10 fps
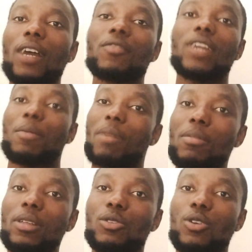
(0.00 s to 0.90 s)
have the
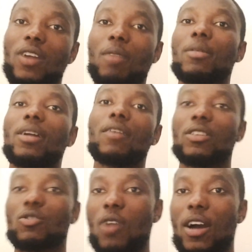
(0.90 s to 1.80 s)
capability of coming, they have
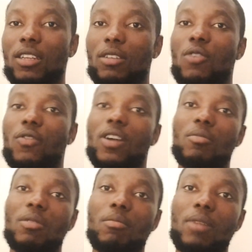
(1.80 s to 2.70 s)
the squad of
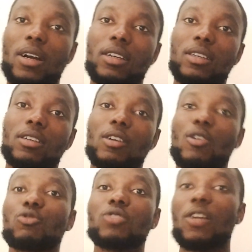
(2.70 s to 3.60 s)
coming back
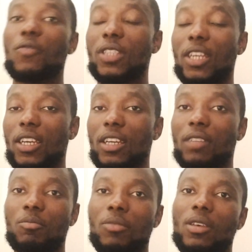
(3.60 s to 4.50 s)
onto their feet again.
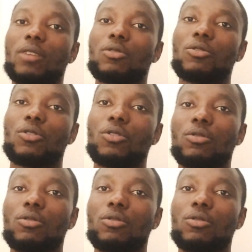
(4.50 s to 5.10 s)
But it